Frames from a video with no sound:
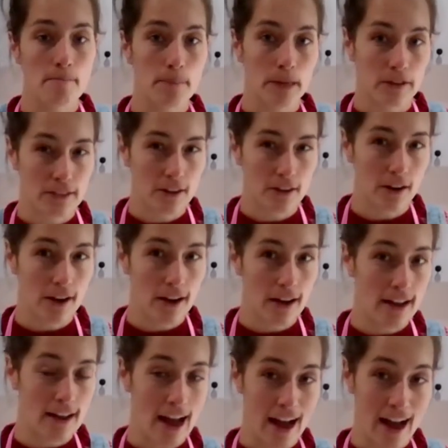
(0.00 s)
Because
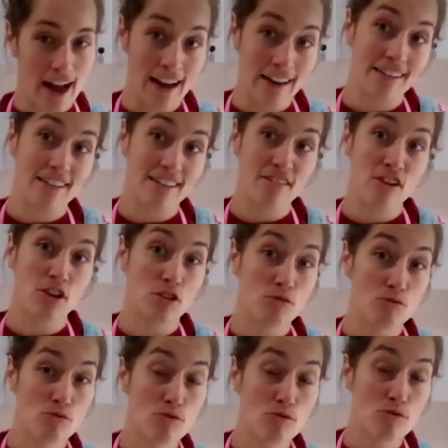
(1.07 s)
you
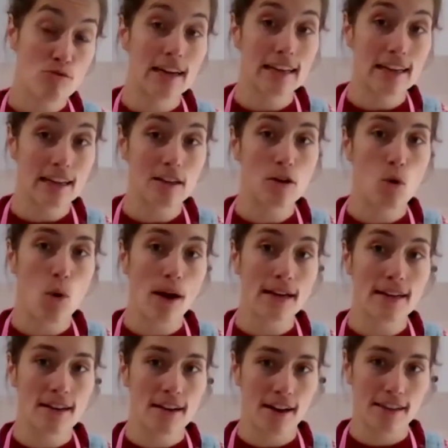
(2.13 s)
can really
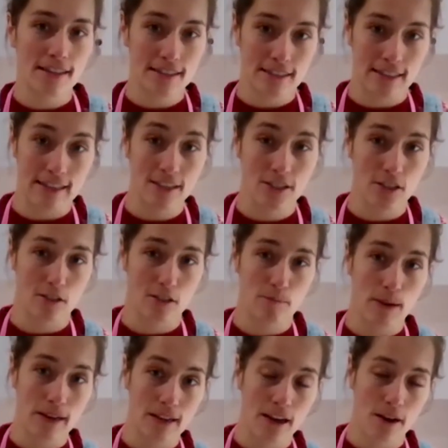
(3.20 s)
quite nicely, just
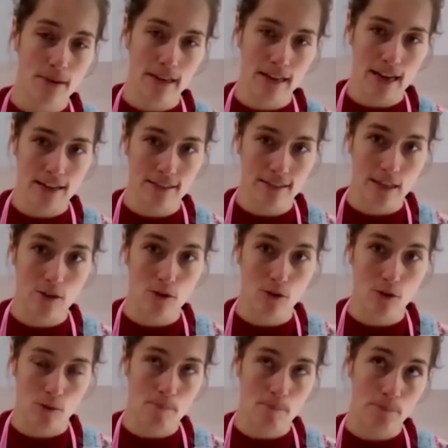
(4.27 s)
by going and asking
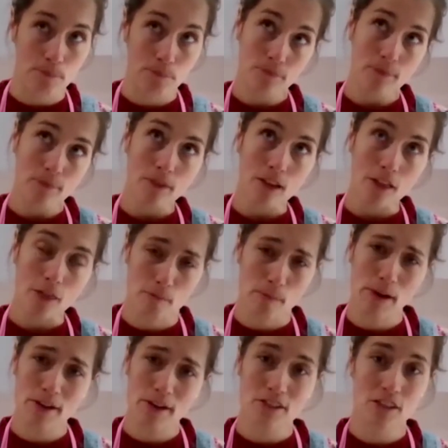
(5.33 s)
the
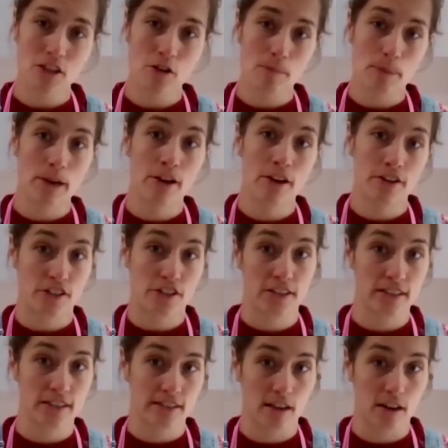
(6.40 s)
person who
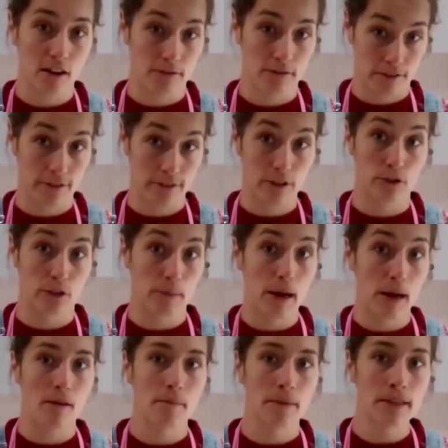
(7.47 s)
purchases the gloves for your
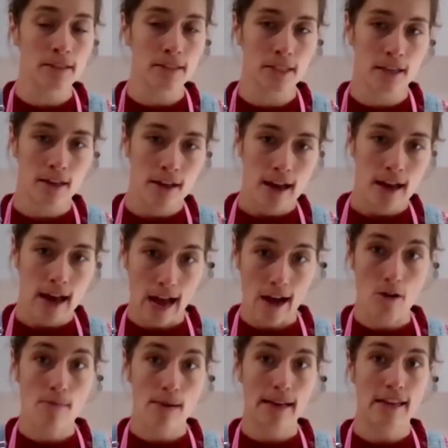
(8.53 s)
department,
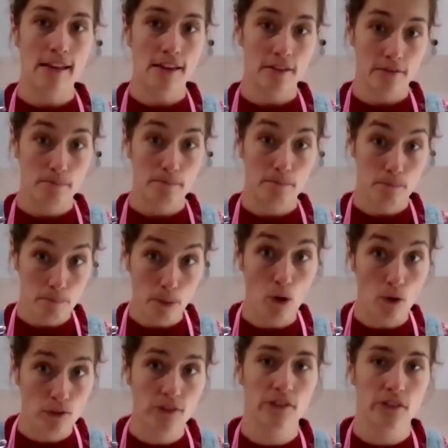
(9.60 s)
how many
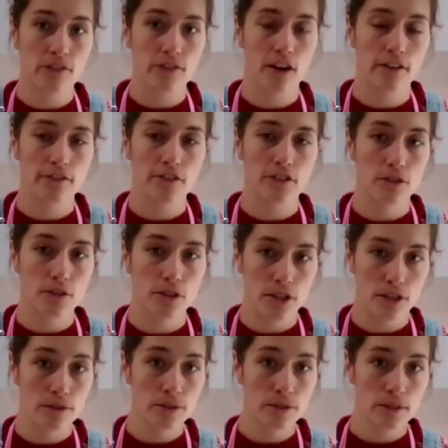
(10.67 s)
boxes of gloves you
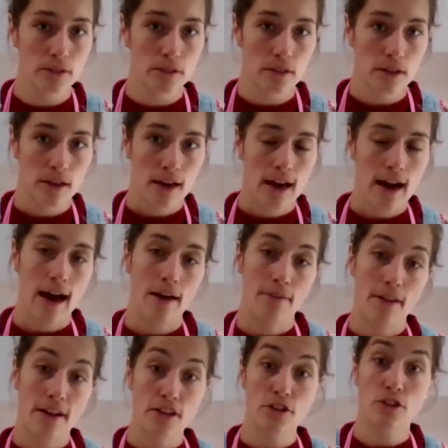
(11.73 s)
use.
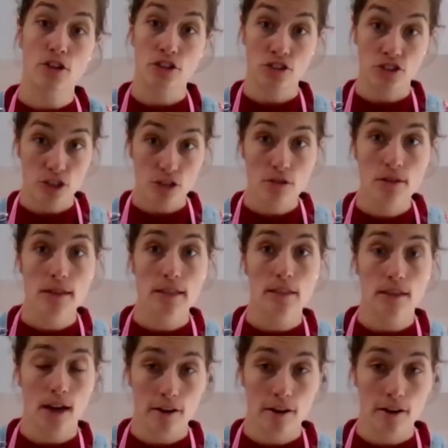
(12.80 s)
And then you can do these
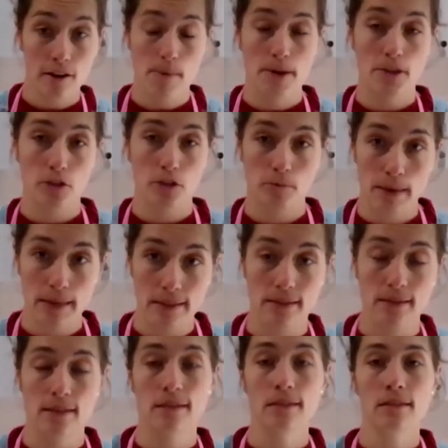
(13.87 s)
kind of promotional
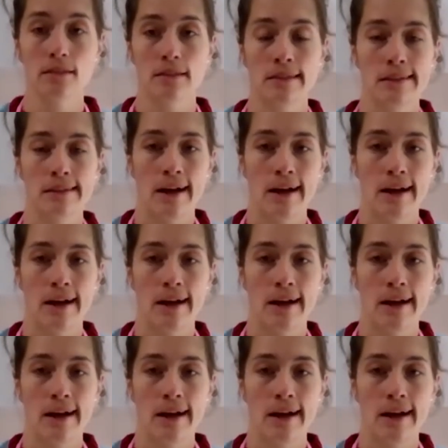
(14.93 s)
pieces